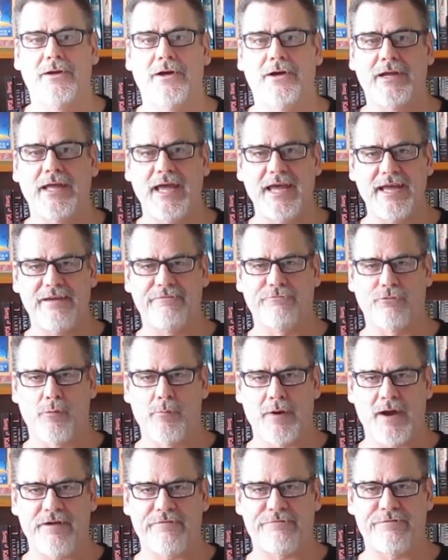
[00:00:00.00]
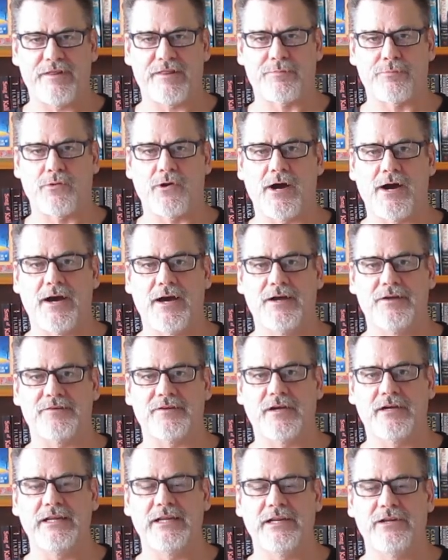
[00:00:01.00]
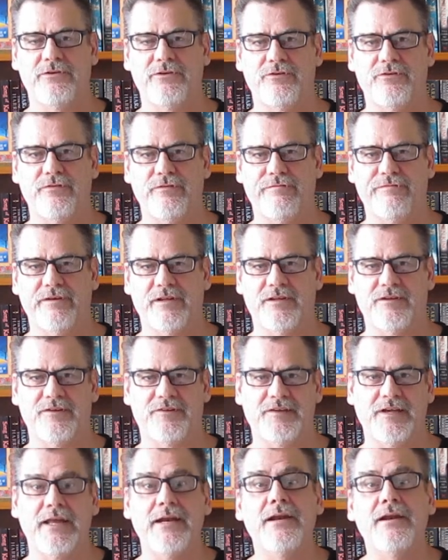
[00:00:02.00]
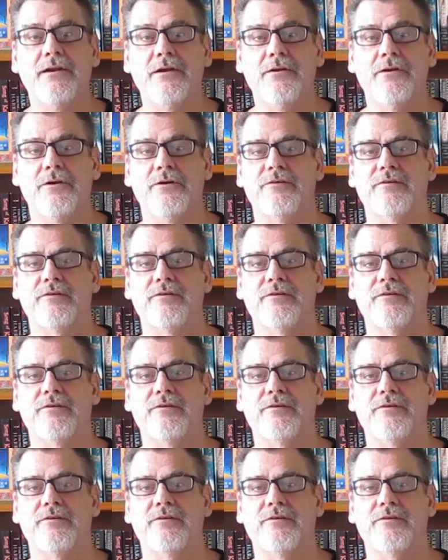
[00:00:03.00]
Okay, for my fifth prize, I needed to fit this in.